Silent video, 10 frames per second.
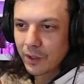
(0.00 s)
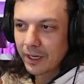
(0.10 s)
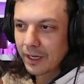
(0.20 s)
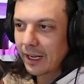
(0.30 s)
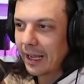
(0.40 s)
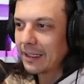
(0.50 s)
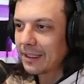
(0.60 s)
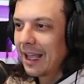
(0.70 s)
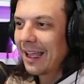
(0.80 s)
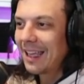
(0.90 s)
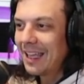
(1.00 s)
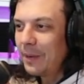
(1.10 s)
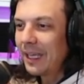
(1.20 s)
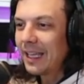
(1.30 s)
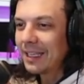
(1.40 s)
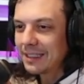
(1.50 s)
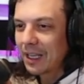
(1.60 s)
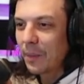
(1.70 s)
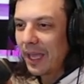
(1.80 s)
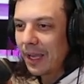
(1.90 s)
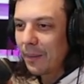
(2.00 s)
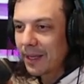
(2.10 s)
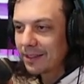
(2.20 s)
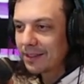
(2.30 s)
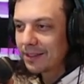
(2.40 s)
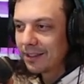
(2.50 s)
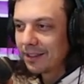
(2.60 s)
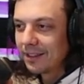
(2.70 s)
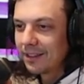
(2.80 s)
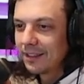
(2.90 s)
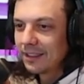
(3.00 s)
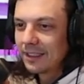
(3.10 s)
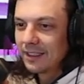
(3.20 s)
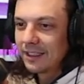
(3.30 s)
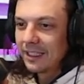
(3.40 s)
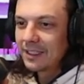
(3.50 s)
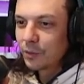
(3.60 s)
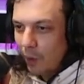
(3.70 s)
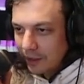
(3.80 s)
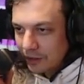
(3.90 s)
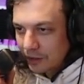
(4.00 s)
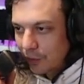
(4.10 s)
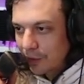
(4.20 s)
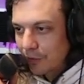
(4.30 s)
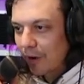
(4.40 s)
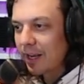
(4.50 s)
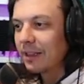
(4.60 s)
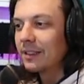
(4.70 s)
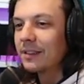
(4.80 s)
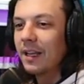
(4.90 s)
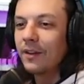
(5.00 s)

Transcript: it, I guess keeping his commandments is what's doing right in the sight of the